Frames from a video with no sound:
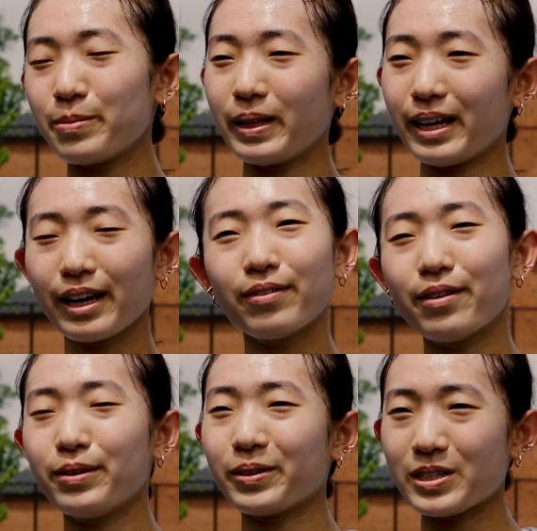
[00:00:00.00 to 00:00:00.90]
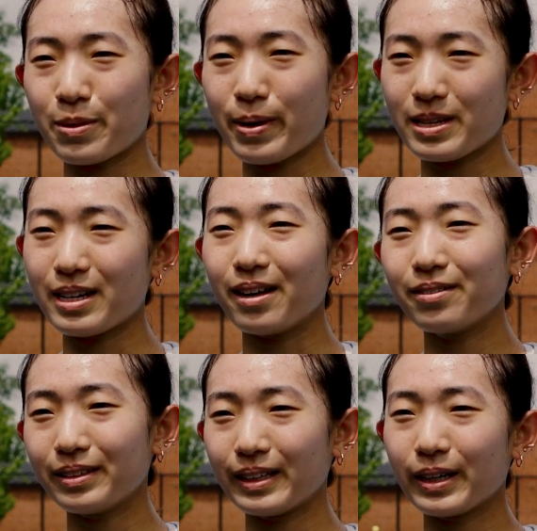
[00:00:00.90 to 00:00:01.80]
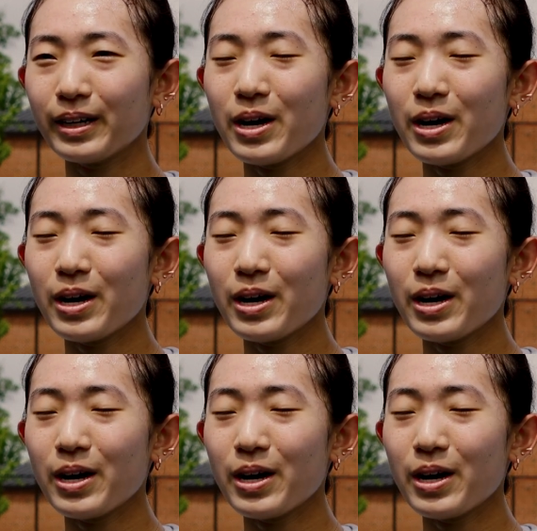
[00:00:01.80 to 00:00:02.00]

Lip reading: but, like, if I focus on myself and, like,